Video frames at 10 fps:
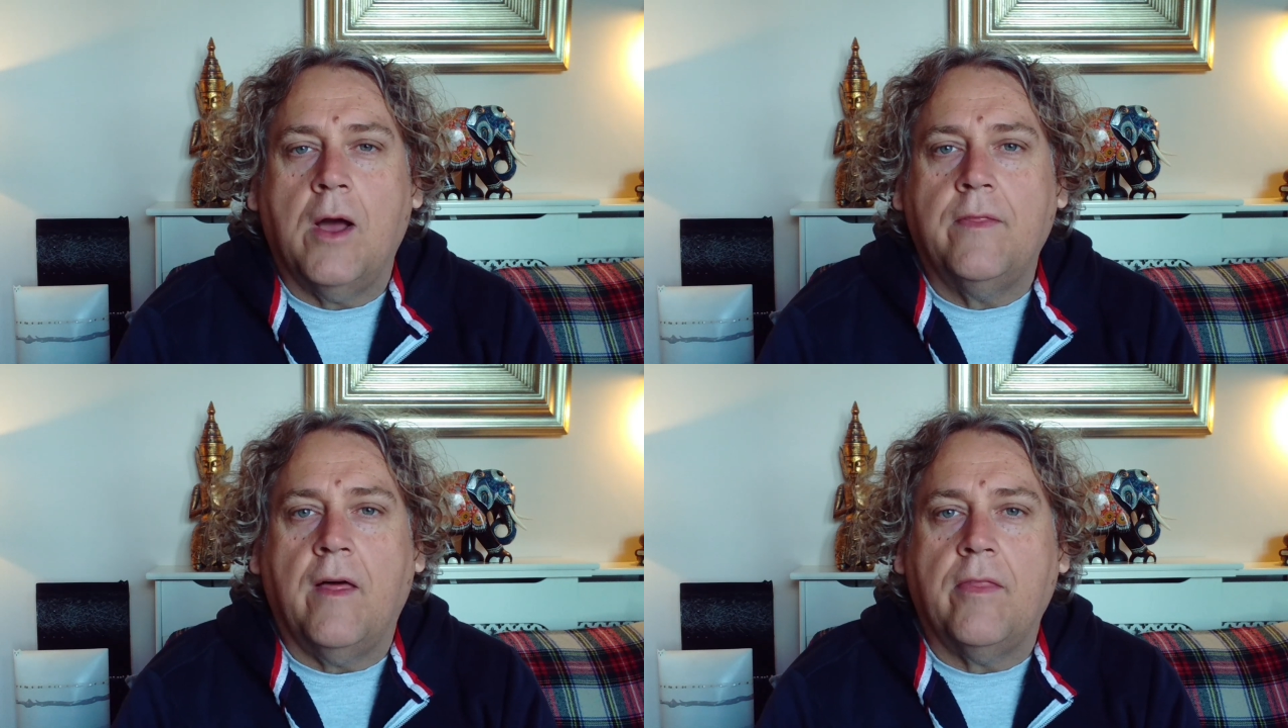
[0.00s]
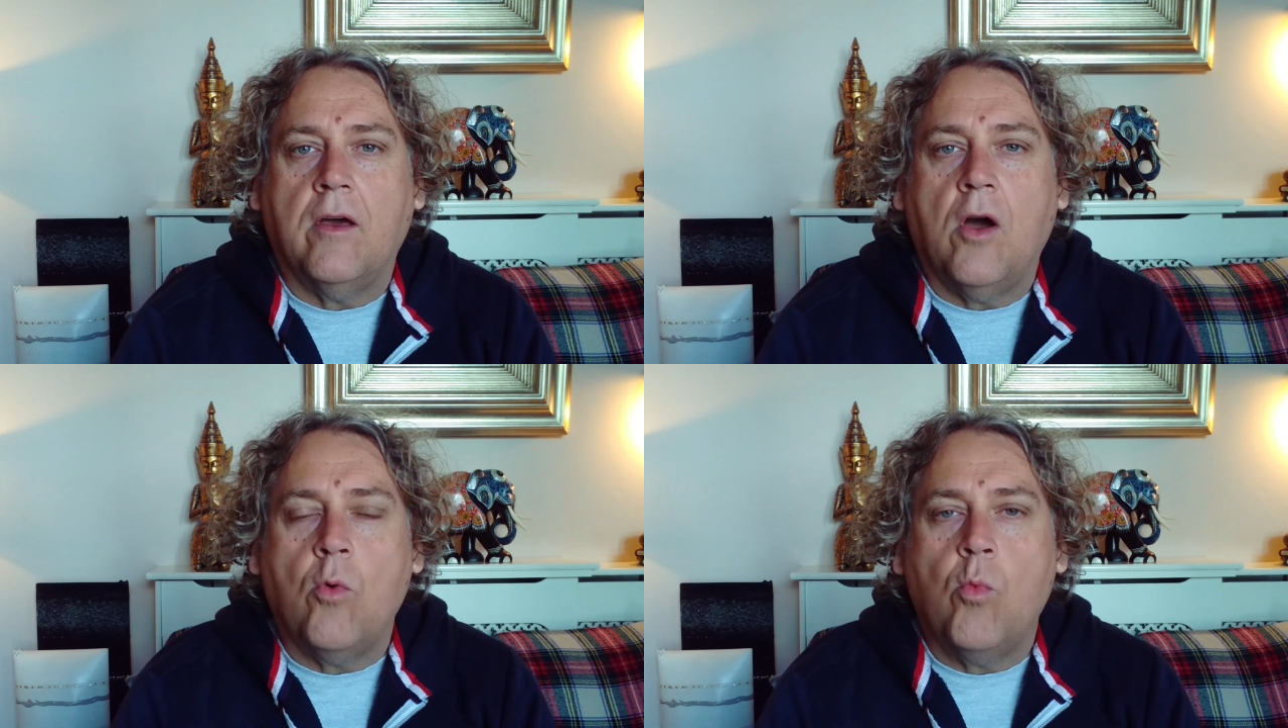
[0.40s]

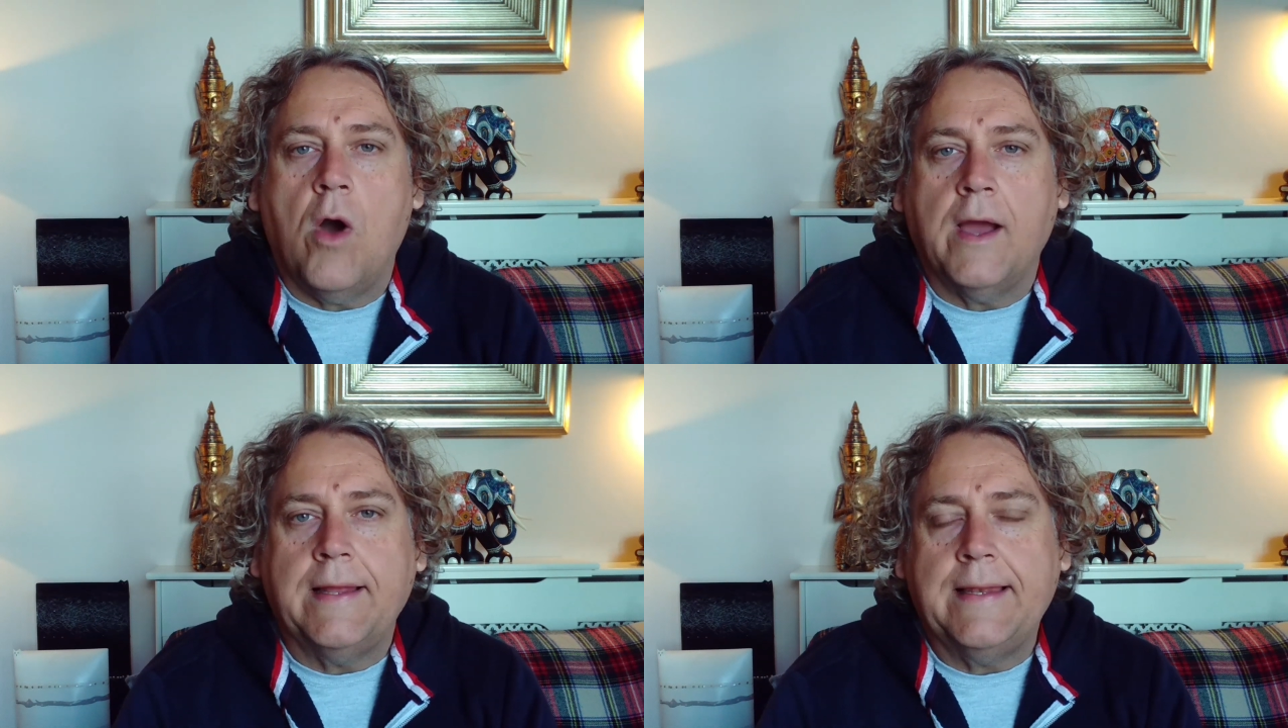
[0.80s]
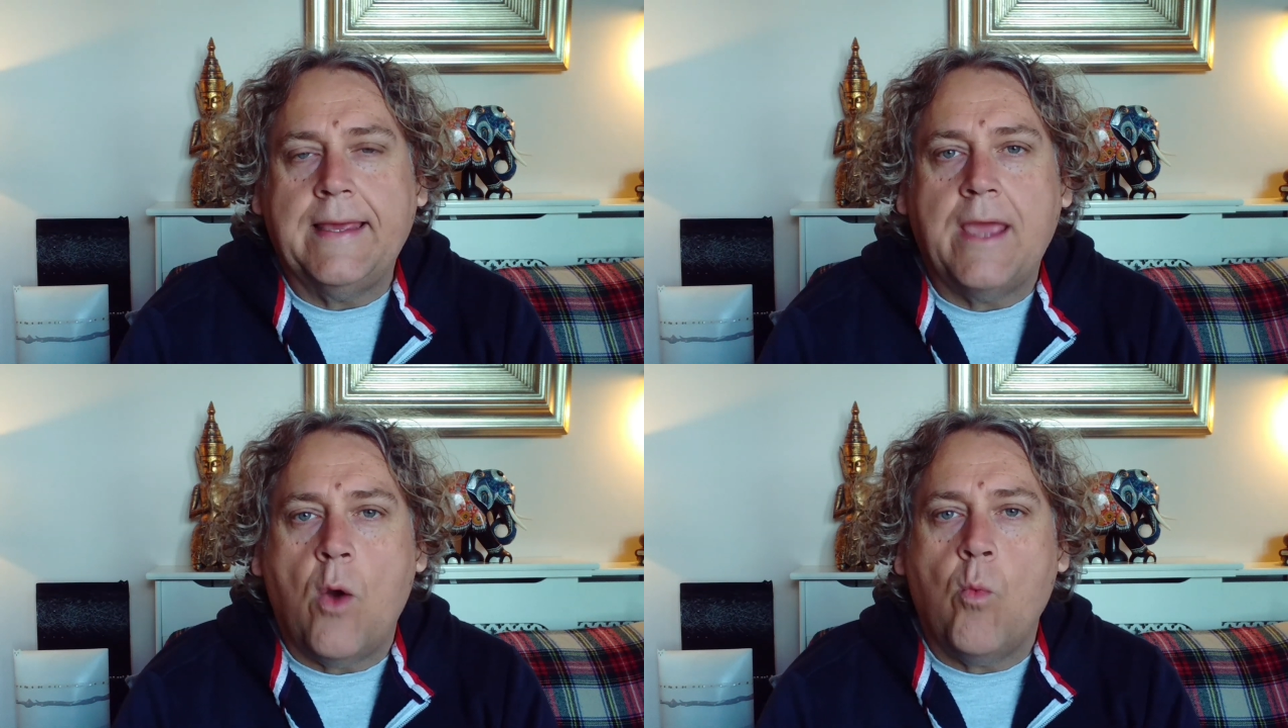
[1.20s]
another
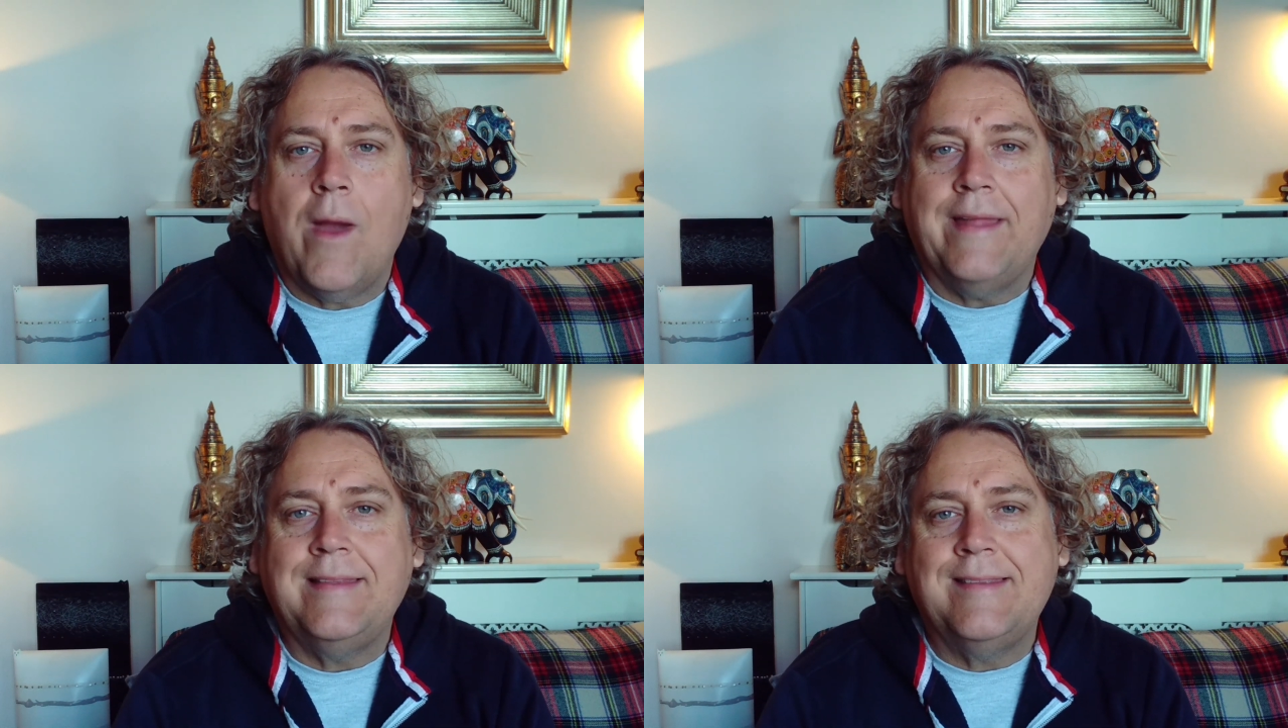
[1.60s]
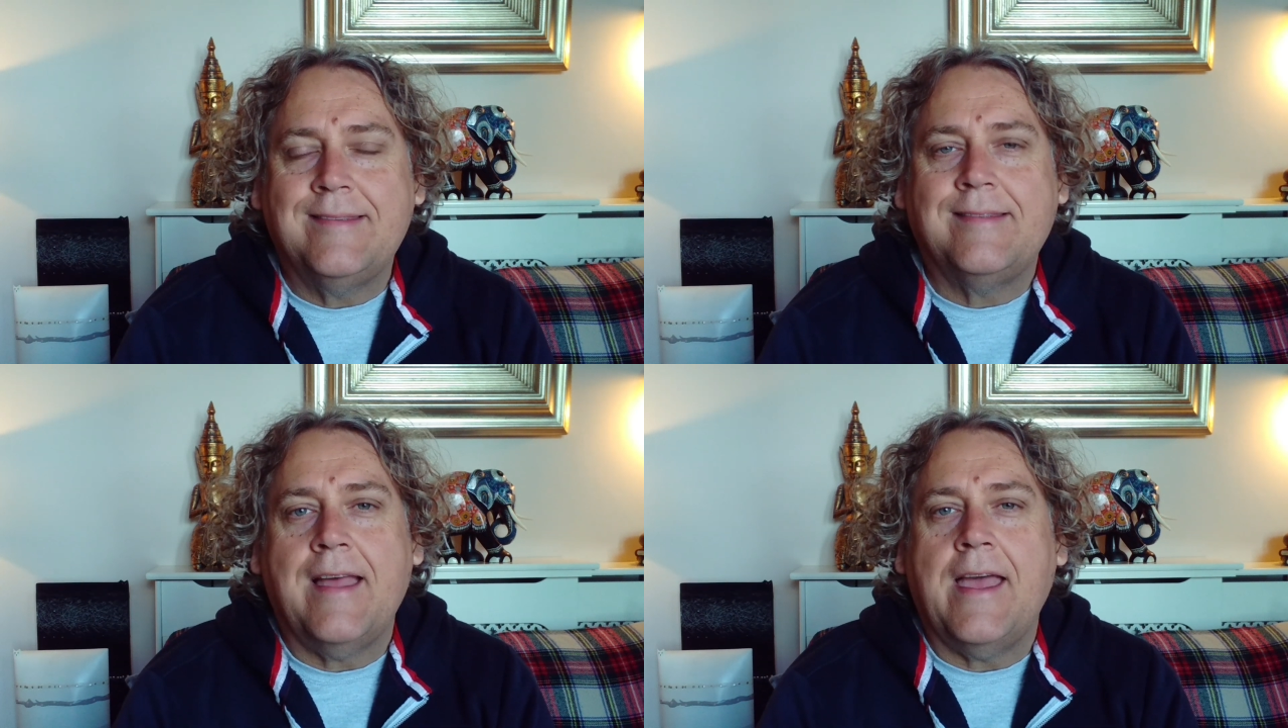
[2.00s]
Wily
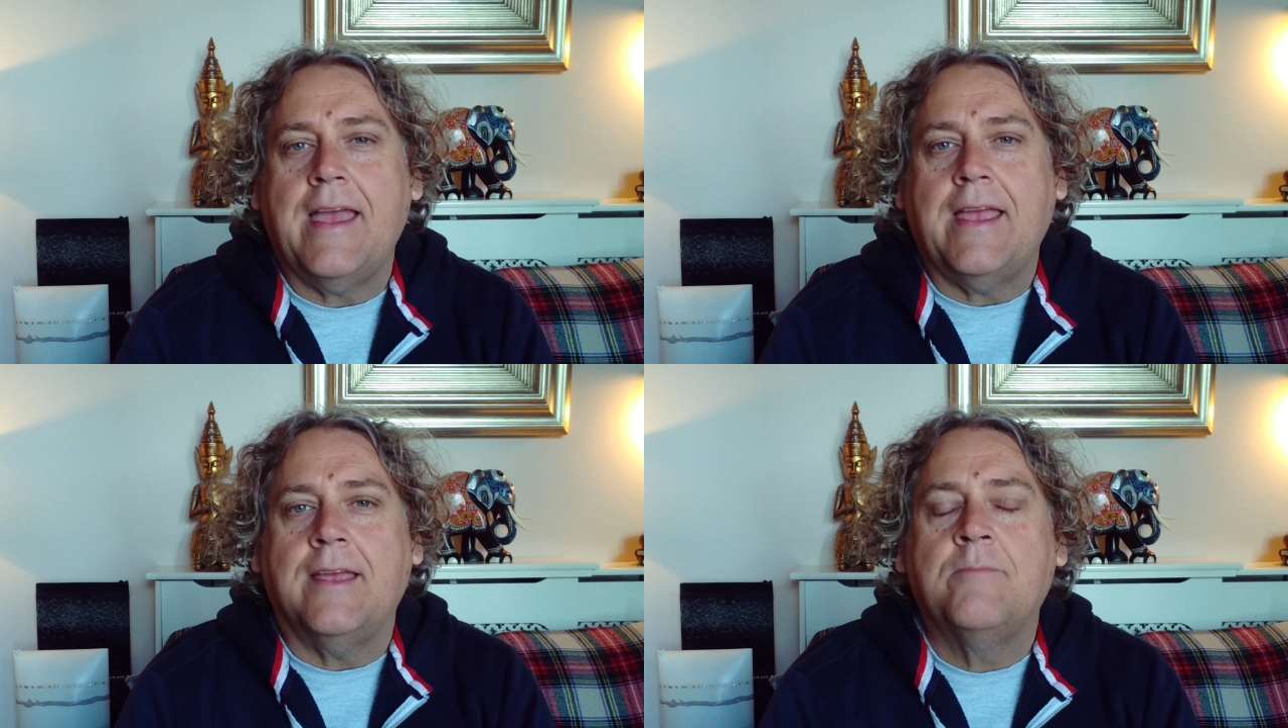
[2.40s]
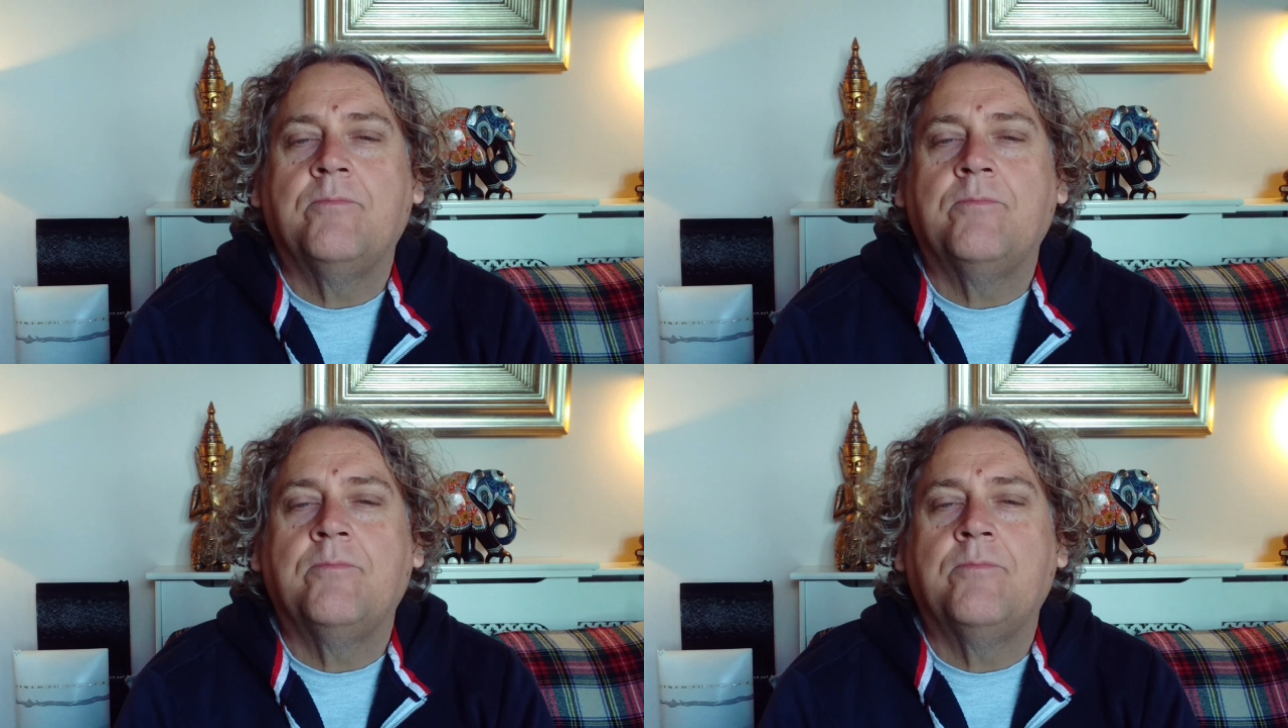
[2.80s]
Wednesday.